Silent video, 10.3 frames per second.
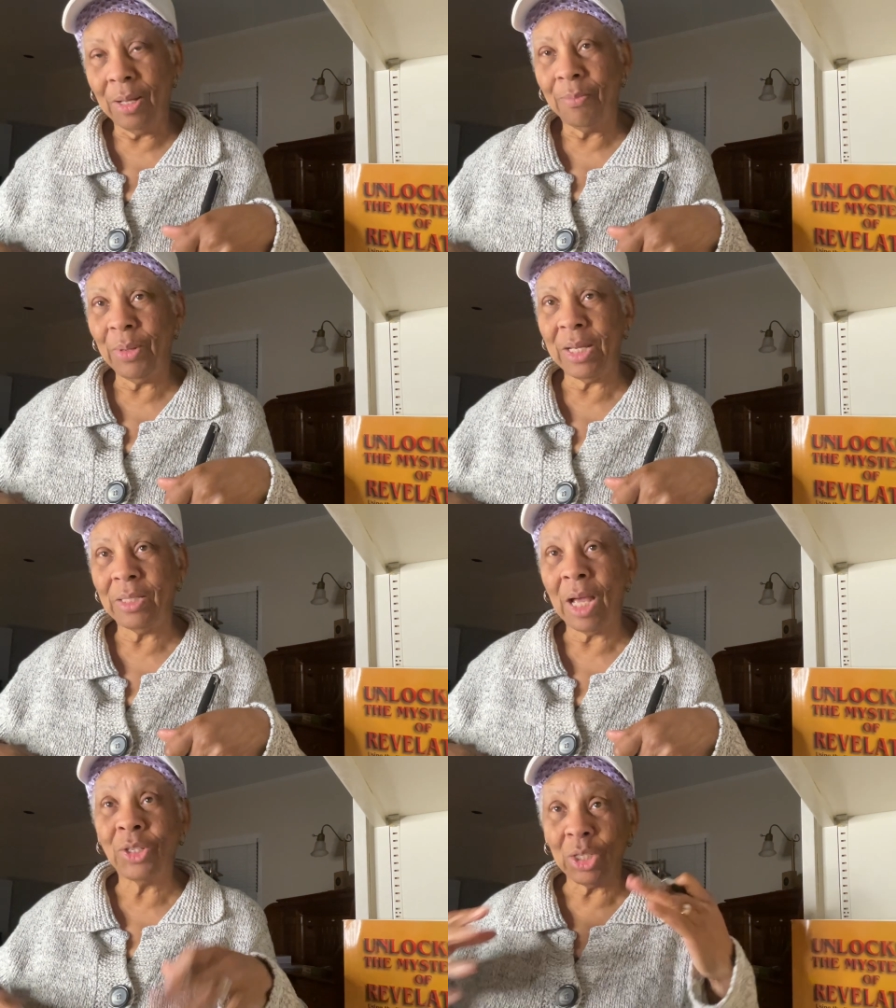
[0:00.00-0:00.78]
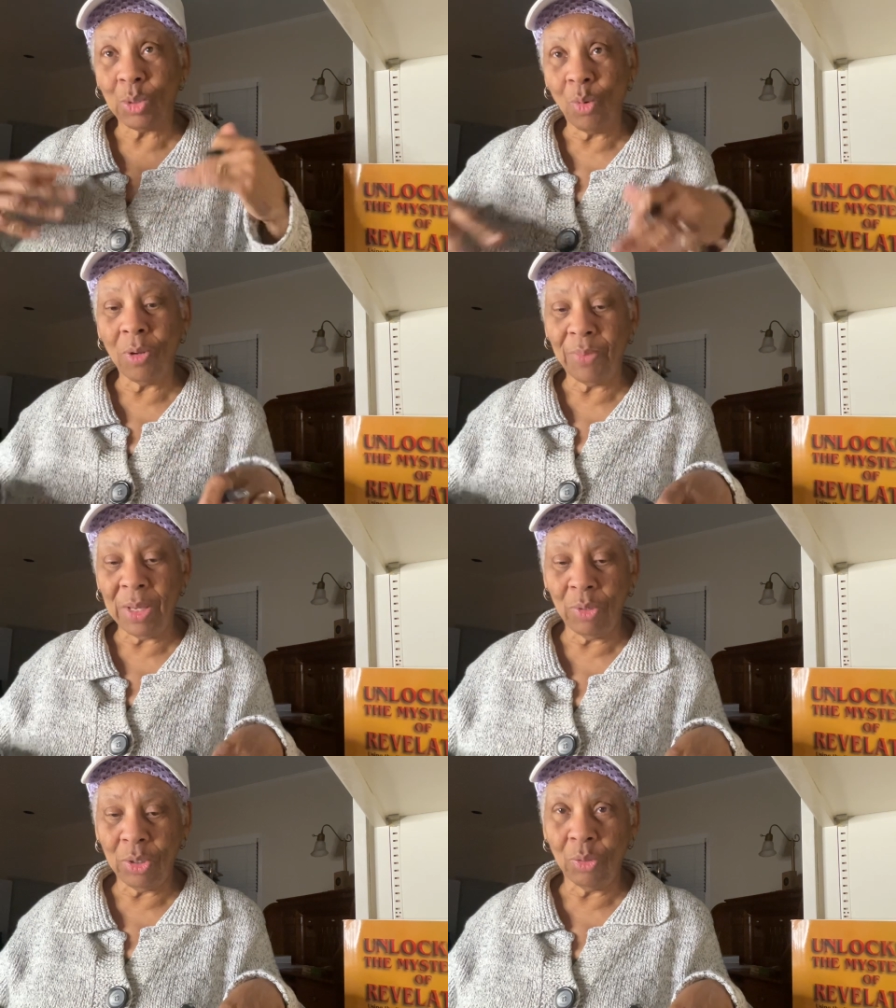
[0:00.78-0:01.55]
place. I just want to be
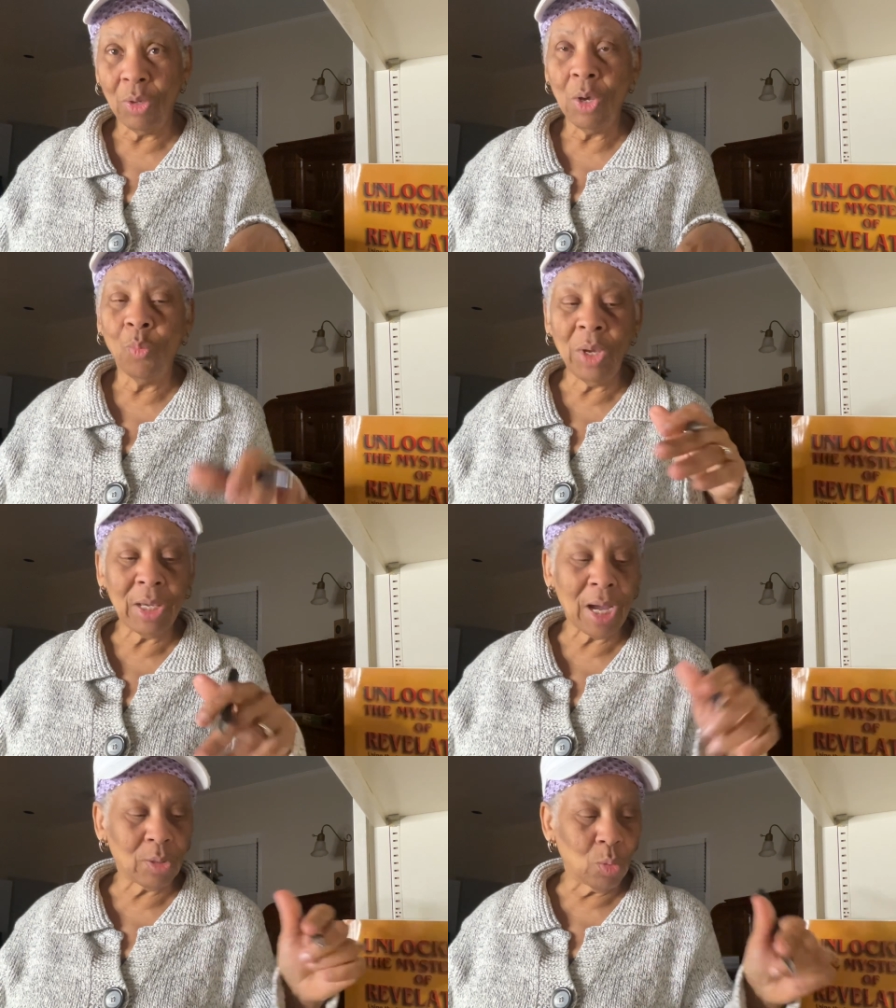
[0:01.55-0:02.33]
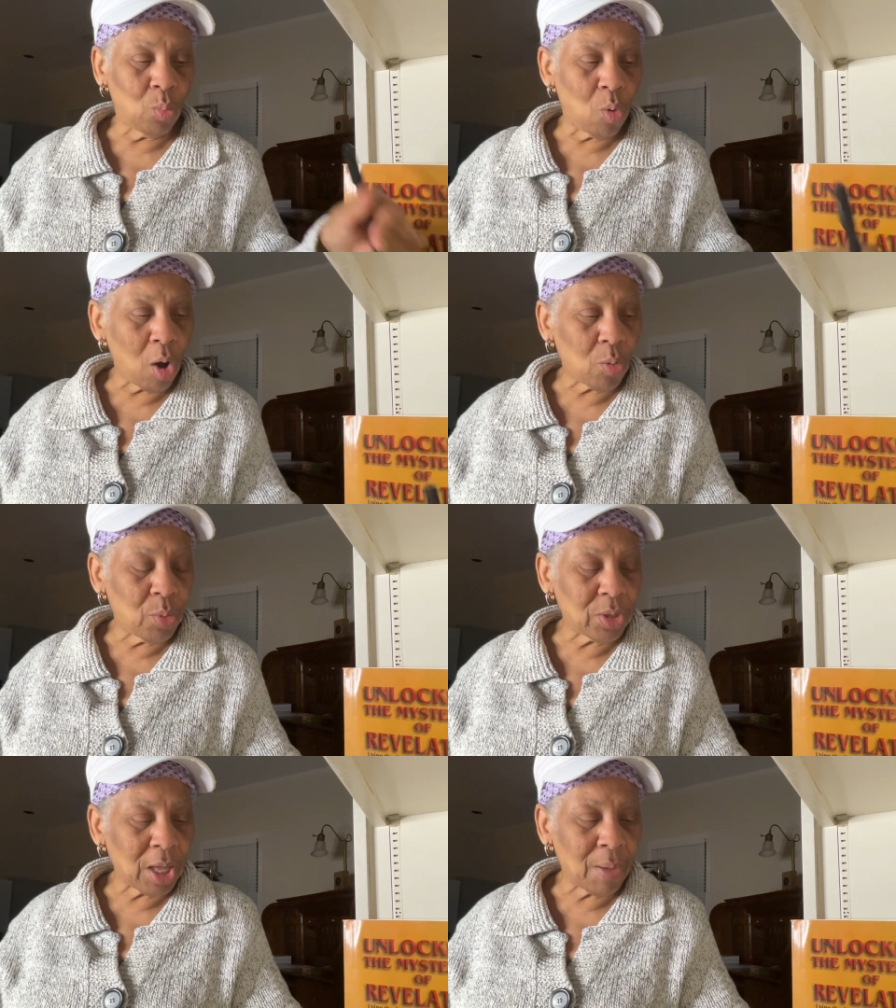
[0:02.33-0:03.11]
with you. We got to walk
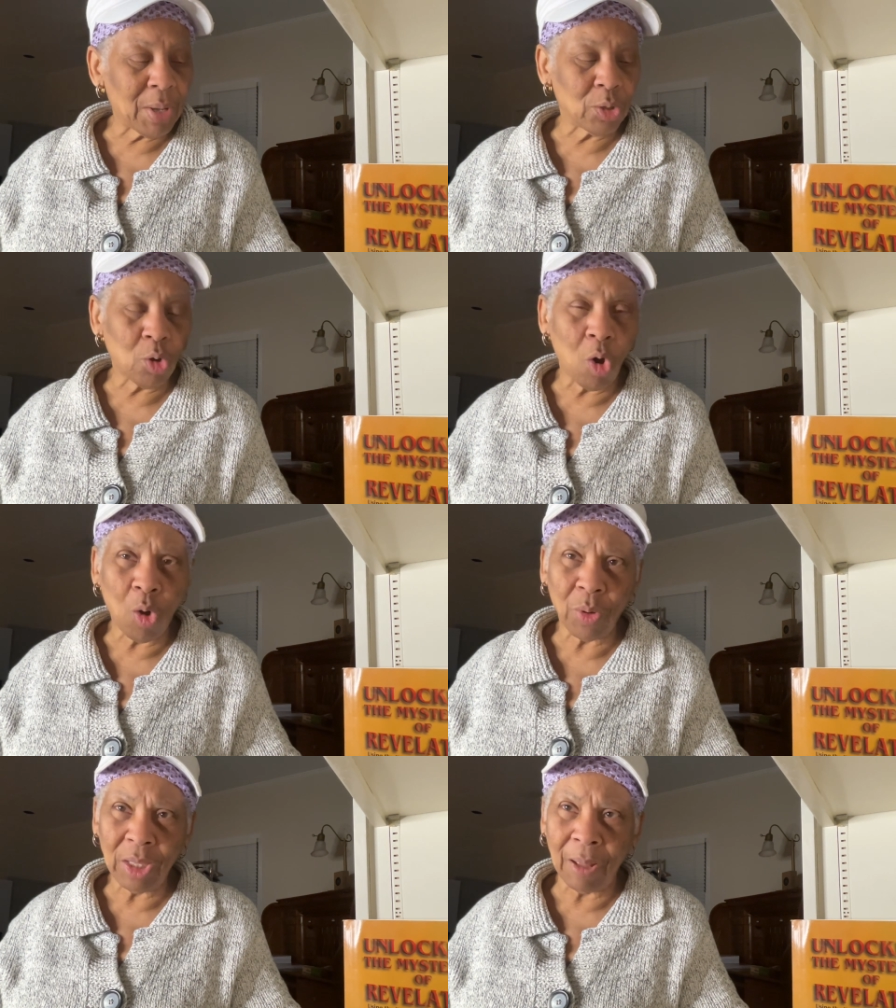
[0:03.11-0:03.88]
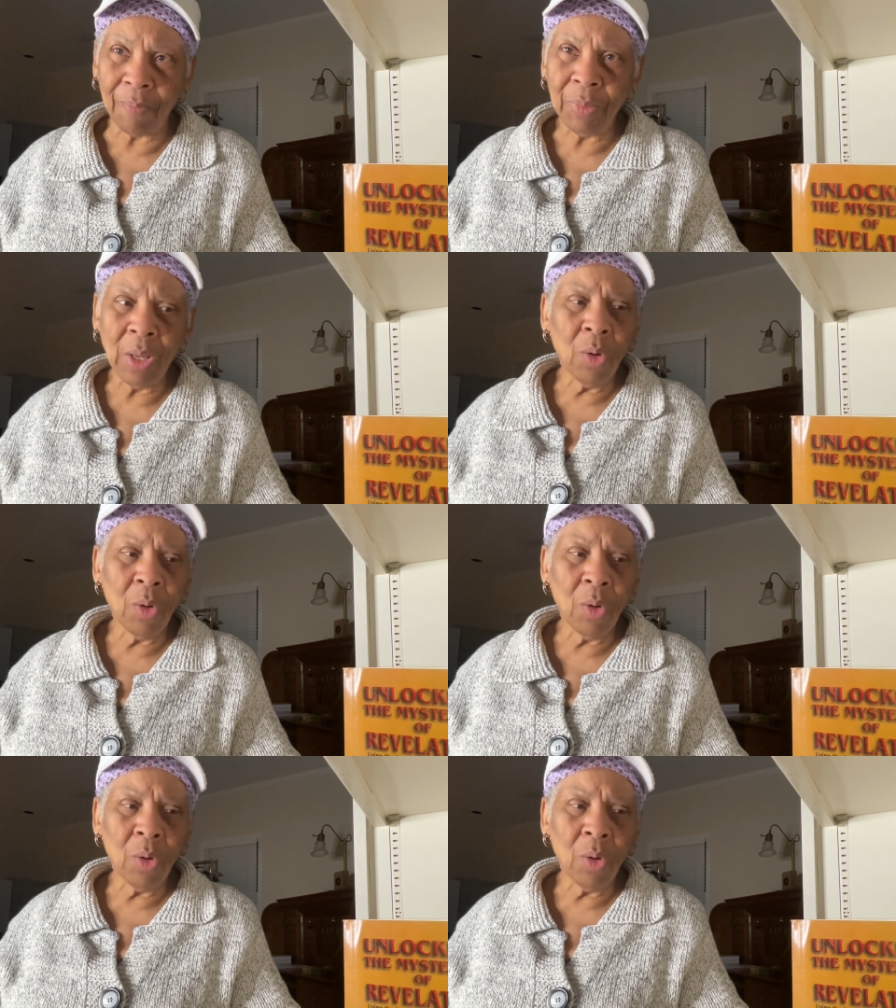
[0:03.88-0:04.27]
with him and talk with him.